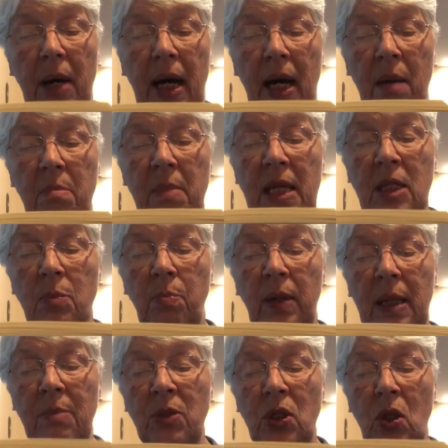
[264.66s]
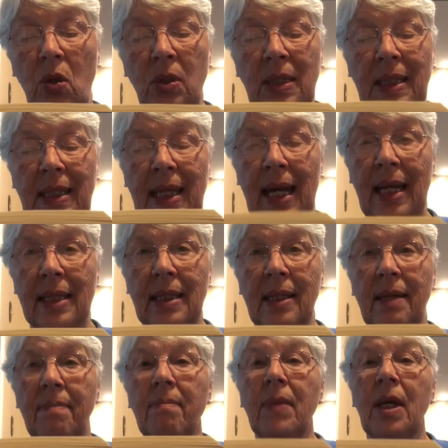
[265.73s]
Miss Plimsoll's desk.